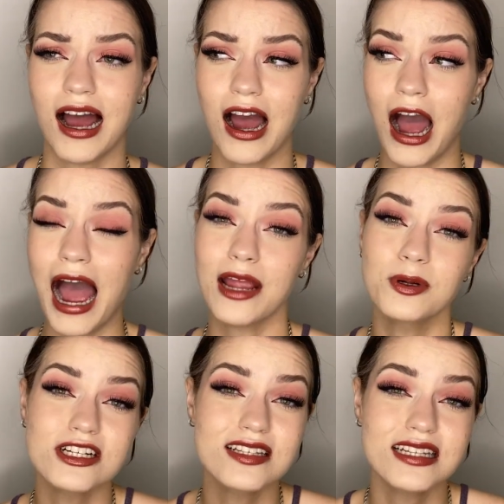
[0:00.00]
I
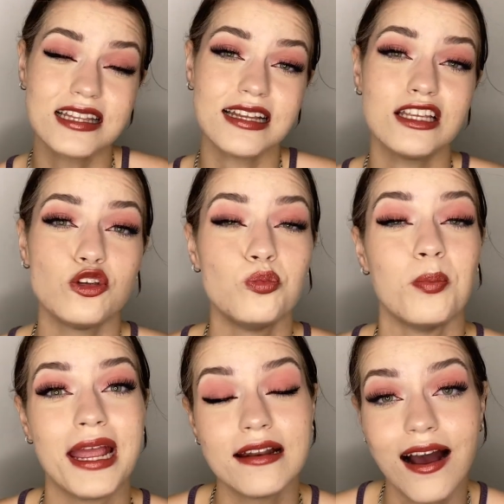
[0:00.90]
personally think you
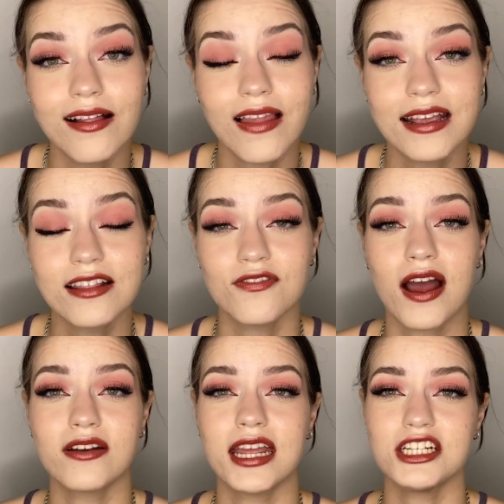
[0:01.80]
may not like the
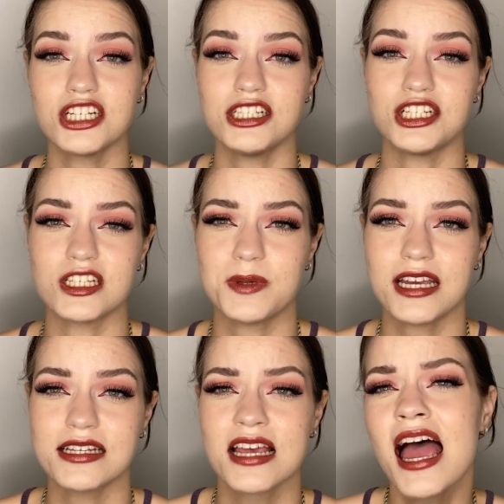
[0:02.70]
foundation just
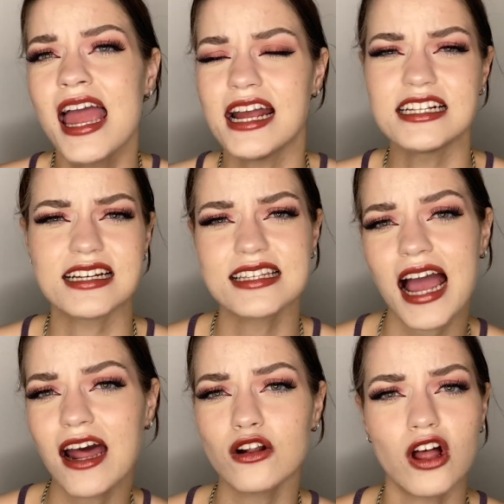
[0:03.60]
because it doesn't
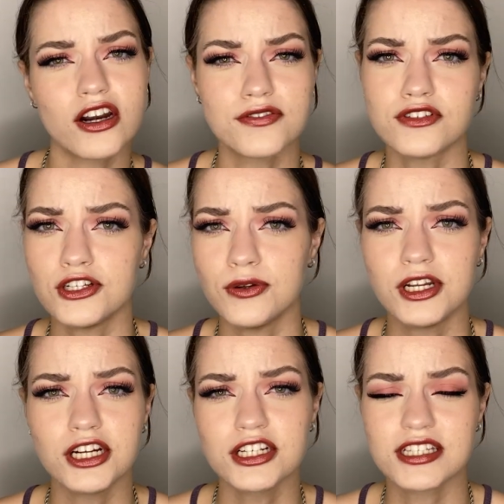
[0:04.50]
add a lot of dew to
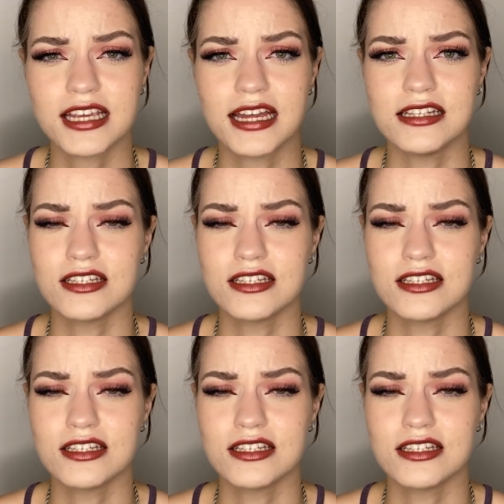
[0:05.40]
your skin.